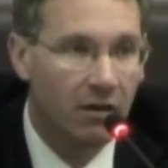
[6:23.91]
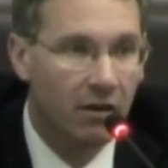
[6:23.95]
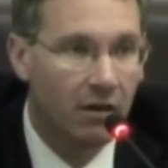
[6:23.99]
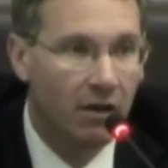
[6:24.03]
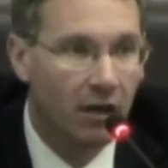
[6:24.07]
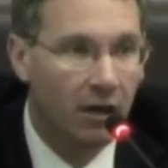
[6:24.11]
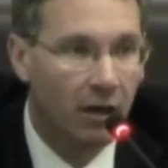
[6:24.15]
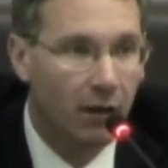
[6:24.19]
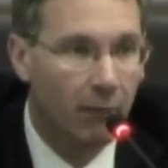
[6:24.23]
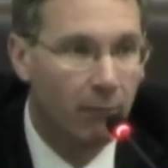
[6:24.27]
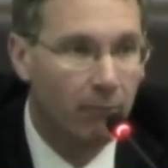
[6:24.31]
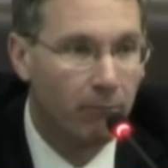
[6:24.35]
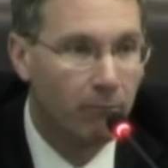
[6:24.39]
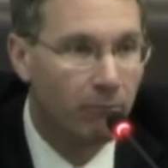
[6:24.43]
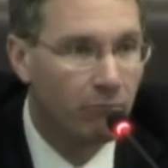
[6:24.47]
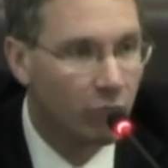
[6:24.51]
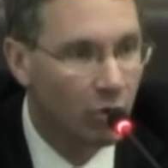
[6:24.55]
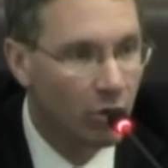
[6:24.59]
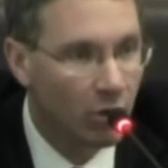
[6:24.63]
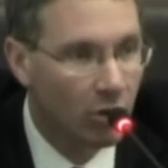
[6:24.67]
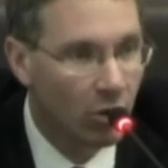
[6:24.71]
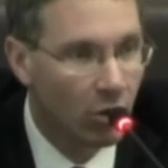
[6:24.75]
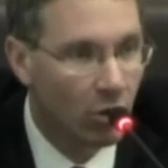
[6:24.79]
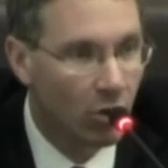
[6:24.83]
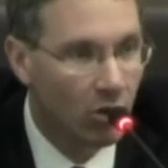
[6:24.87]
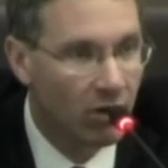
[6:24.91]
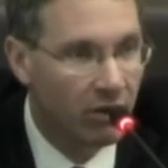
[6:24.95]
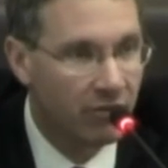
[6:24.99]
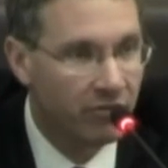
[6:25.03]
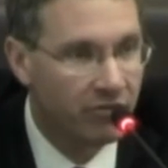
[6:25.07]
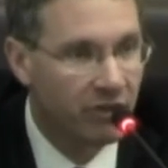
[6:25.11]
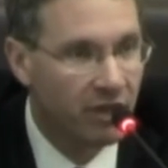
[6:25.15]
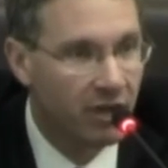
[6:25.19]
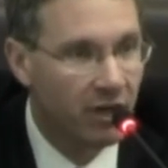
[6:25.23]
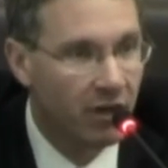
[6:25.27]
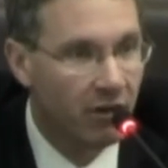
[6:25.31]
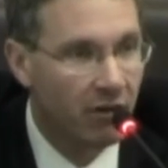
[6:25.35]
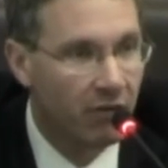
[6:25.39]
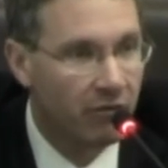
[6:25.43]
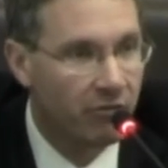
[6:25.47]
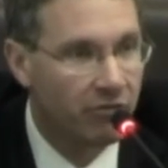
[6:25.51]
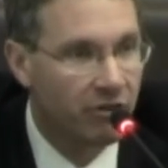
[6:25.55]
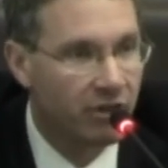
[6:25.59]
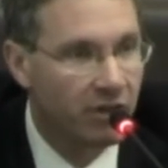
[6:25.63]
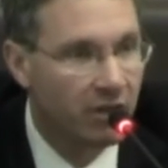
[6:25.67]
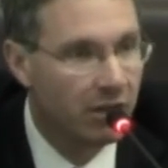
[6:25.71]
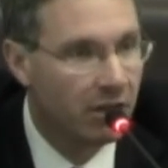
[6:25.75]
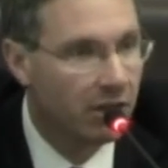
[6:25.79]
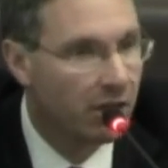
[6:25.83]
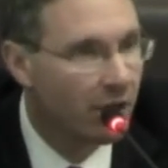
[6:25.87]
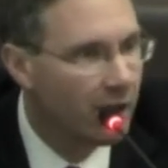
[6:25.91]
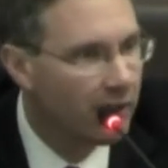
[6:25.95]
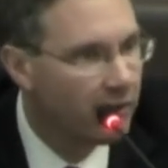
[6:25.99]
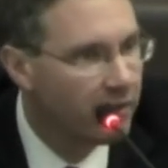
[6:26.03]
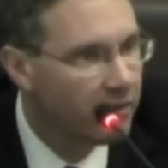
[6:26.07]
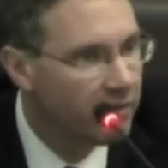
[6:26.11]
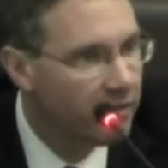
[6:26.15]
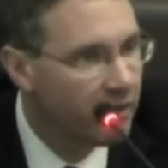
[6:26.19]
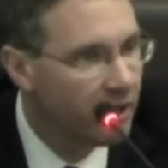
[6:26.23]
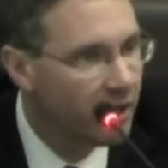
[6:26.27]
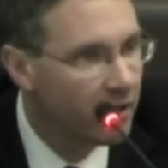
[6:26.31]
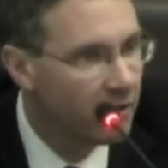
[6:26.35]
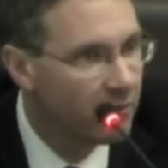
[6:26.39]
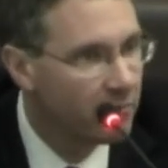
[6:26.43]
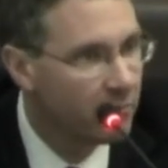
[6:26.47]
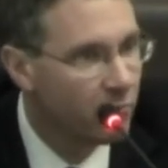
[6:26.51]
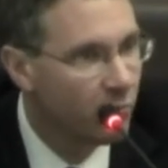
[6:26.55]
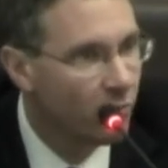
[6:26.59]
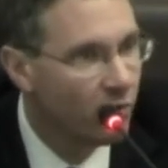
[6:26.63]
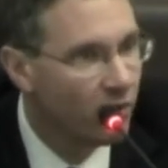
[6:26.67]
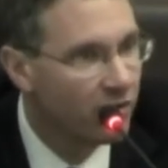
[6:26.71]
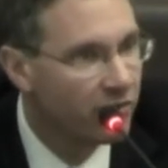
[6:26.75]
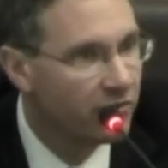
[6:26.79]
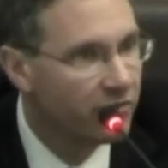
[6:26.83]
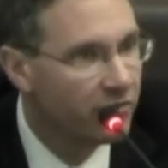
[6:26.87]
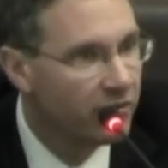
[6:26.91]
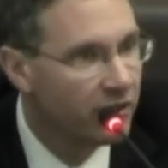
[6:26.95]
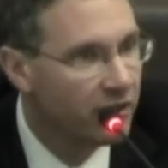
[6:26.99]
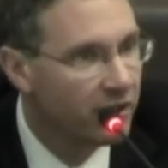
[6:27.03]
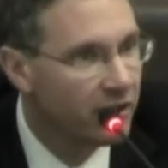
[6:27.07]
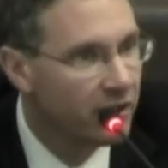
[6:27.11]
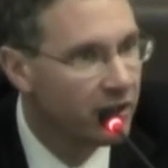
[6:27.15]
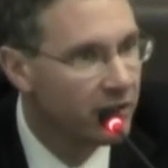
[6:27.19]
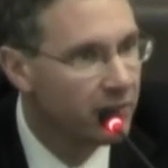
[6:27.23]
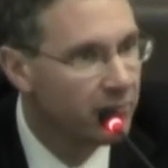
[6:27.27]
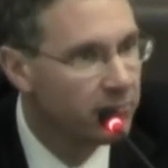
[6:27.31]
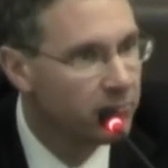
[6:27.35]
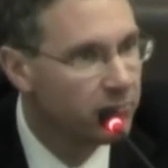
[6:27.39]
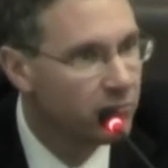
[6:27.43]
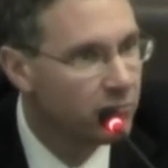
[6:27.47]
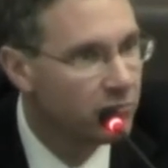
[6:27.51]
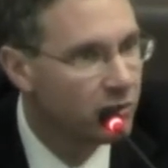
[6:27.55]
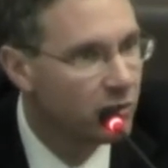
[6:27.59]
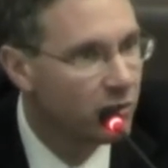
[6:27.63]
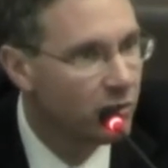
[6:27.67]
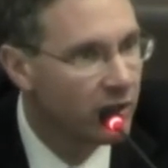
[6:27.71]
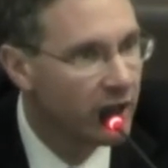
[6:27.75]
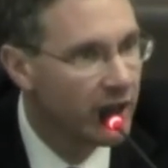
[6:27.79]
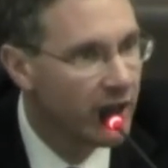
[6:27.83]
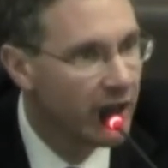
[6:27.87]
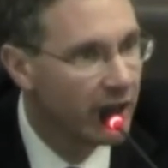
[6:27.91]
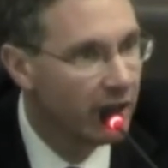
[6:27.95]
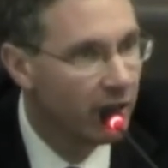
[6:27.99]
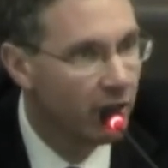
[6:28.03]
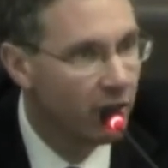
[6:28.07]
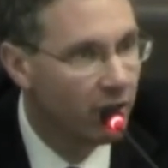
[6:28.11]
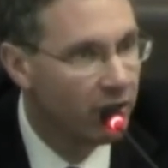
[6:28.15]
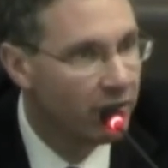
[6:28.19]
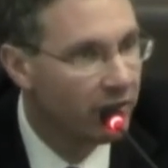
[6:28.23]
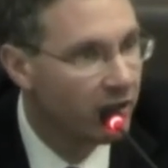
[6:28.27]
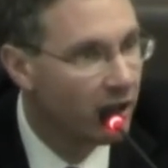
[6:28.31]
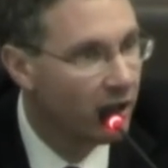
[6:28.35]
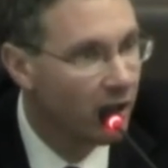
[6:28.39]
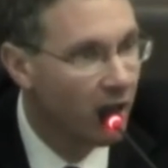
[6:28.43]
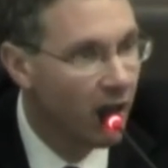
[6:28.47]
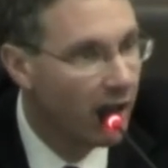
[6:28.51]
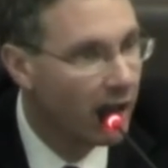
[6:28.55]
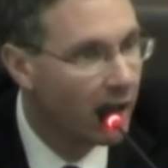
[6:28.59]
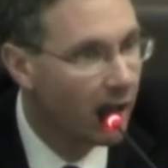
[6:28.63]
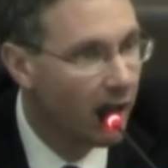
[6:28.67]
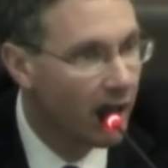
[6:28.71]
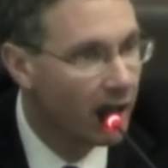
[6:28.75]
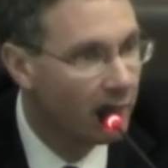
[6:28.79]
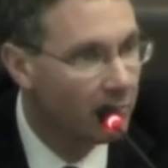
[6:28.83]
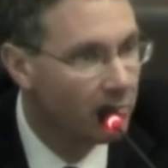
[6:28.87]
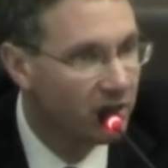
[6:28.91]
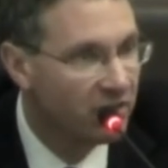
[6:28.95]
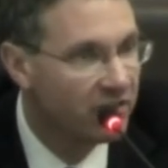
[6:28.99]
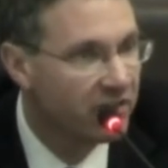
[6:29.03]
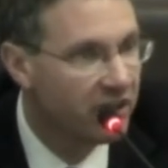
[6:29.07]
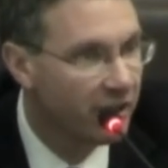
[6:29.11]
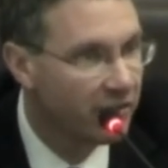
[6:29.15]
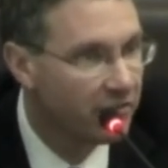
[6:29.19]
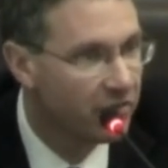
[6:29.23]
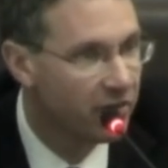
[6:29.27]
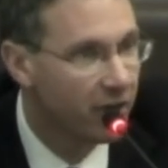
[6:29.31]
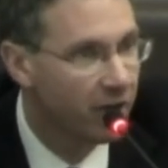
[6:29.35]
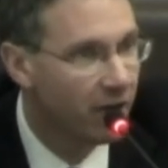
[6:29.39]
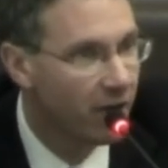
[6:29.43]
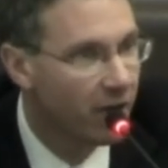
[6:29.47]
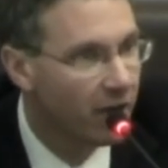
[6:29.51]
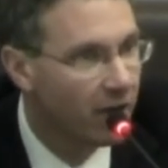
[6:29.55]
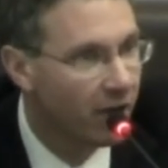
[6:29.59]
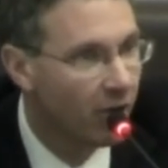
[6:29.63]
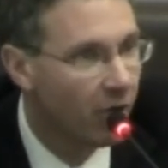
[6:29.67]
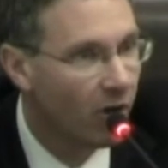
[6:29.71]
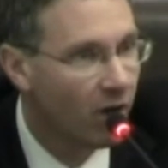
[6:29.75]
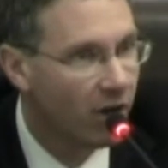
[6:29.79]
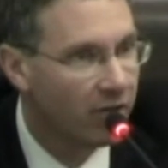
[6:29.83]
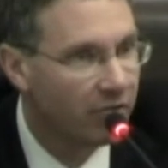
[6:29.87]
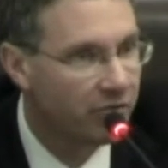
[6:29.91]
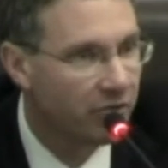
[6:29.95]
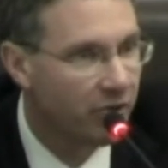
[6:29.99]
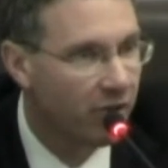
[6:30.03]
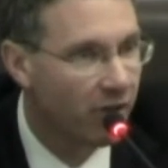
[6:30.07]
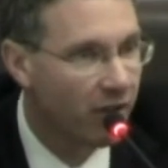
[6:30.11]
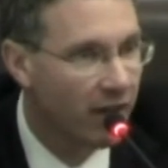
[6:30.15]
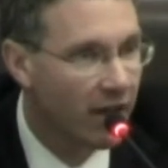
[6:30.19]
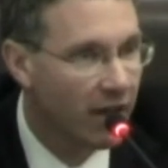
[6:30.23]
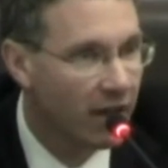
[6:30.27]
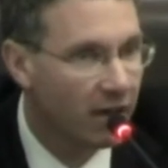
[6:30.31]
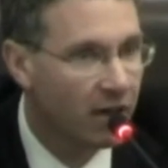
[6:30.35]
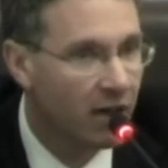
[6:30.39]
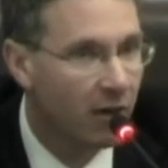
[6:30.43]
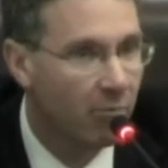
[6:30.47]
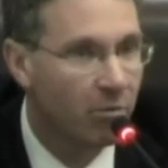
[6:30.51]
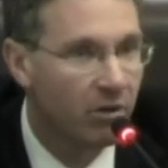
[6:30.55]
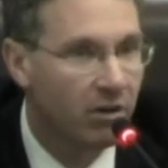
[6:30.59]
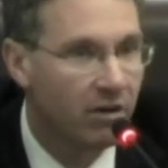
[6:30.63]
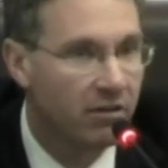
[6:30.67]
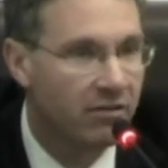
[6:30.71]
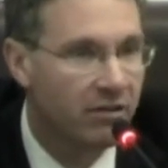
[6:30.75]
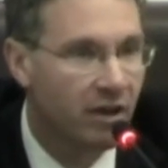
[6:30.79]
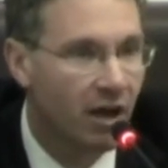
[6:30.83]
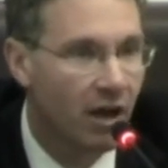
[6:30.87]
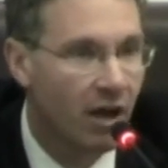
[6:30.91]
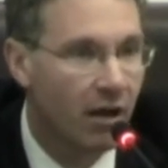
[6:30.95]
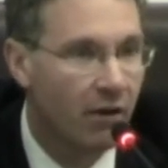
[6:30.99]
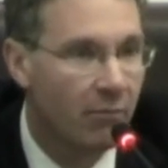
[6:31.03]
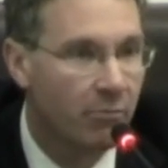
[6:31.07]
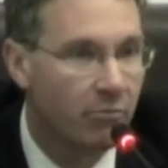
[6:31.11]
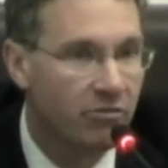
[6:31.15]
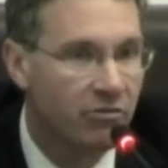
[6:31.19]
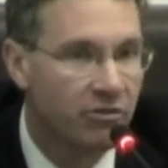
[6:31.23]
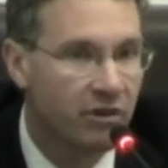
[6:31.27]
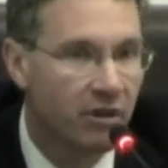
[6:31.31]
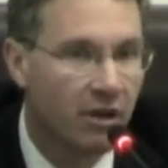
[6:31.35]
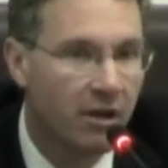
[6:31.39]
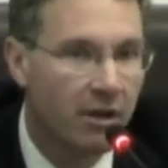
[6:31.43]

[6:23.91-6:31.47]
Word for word: Um, Lori's here. She, I think, was the creator of an online petition. I know I saw that a couple of times.